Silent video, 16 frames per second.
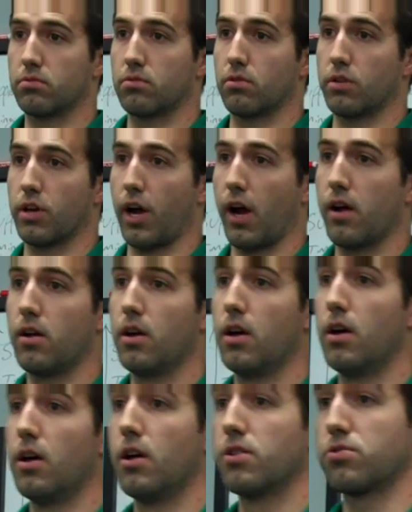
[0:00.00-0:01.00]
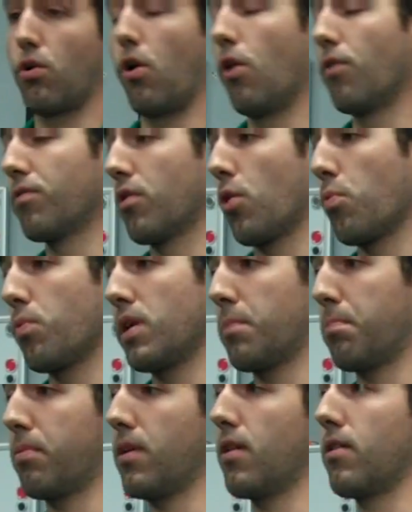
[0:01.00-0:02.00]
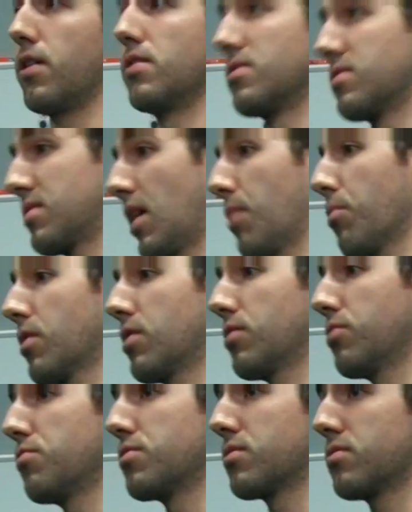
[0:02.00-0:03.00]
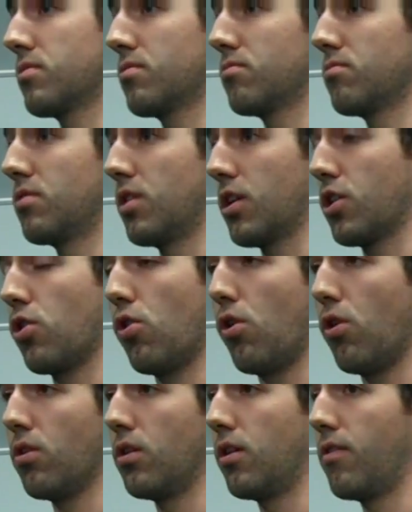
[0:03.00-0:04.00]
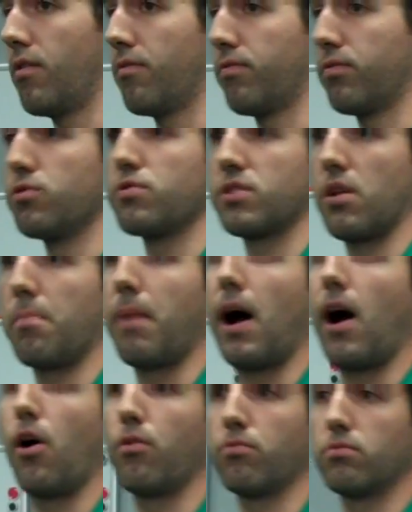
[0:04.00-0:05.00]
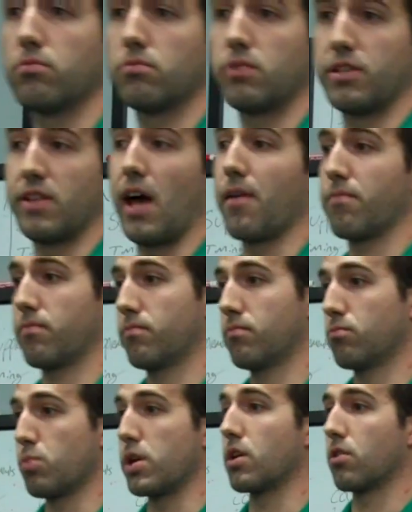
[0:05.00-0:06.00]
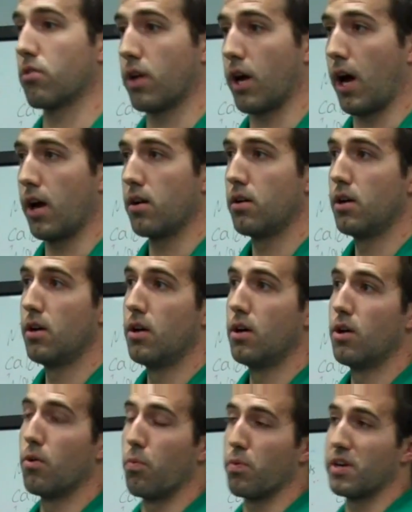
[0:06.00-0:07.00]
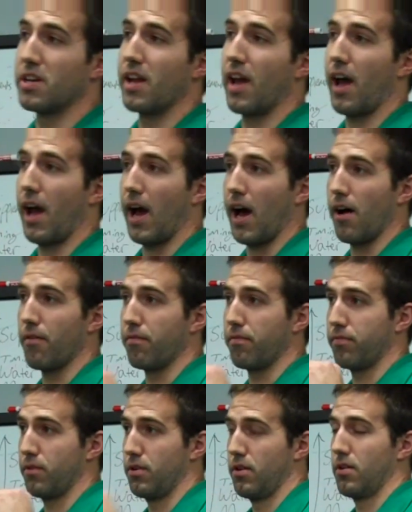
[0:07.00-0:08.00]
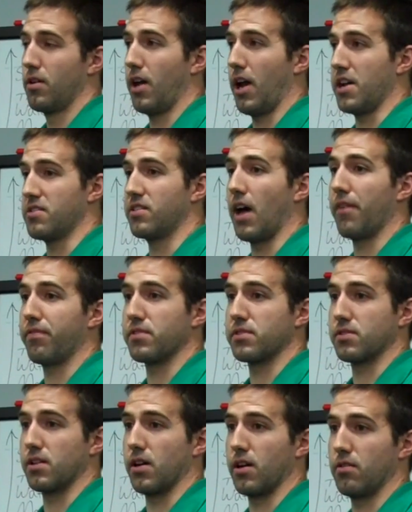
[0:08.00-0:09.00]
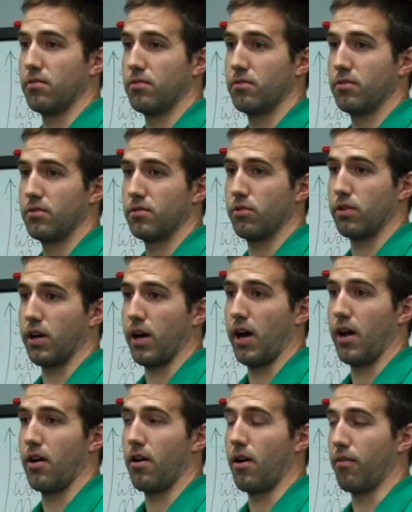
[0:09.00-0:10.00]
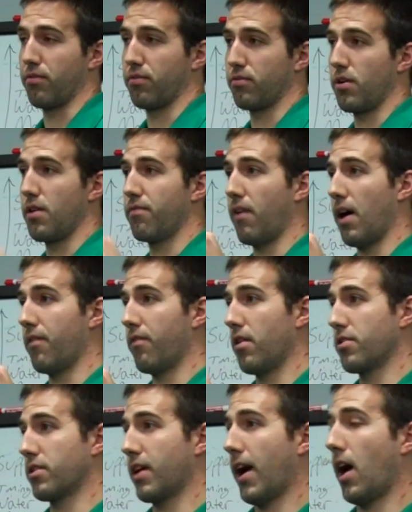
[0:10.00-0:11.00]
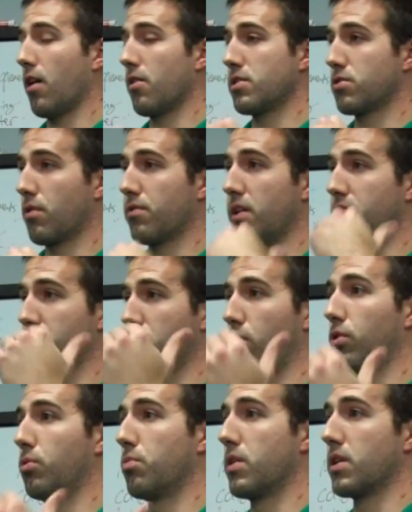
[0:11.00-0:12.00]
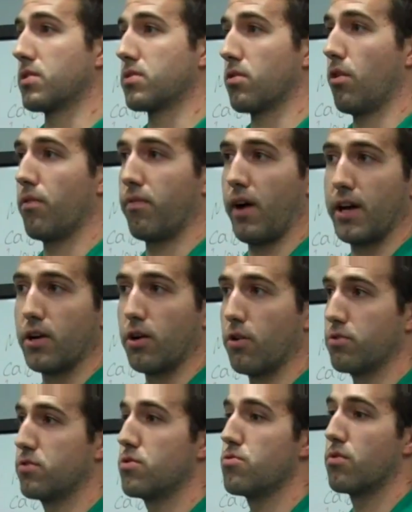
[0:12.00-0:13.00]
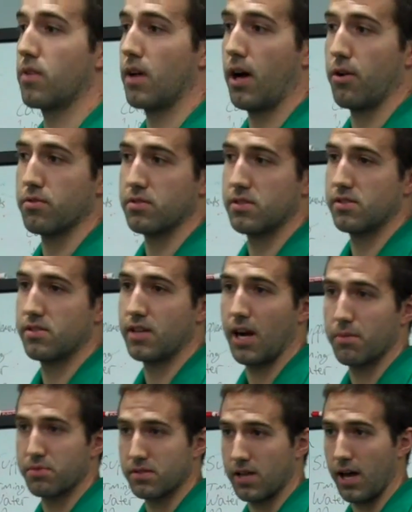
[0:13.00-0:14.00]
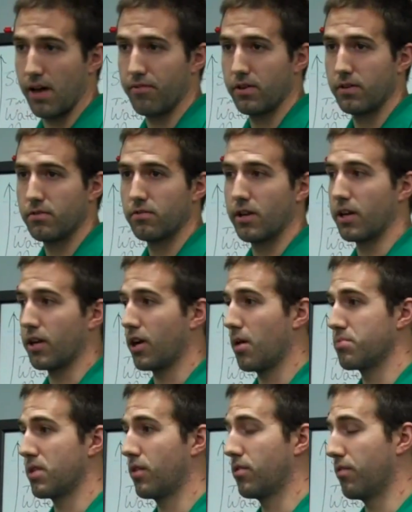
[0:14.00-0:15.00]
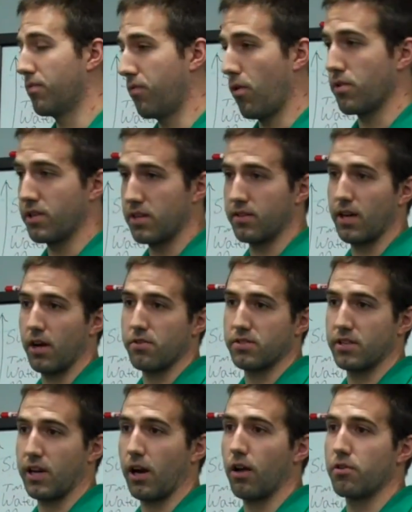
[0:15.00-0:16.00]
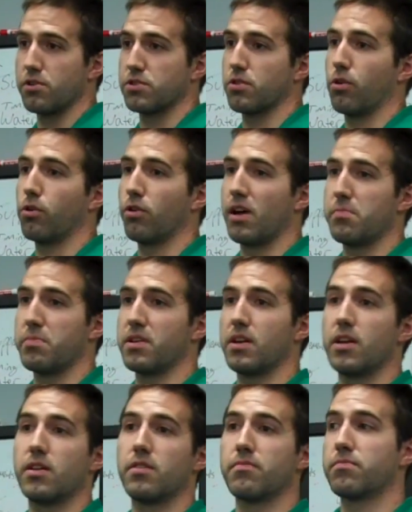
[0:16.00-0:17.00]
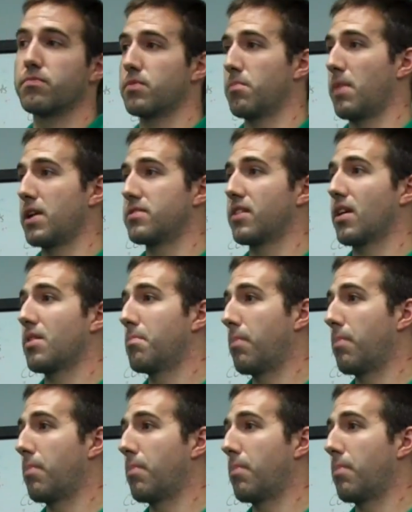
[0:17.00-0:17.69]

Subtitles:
okay? So over a week period, say we're going to lose a goal of losing a pound in that week, okay? We need to have a deficit, okay, of 3,500 calories over that total week. So if I go 2,000 times 7 and it comes out to 14,000 calories total I'd be eating to maintain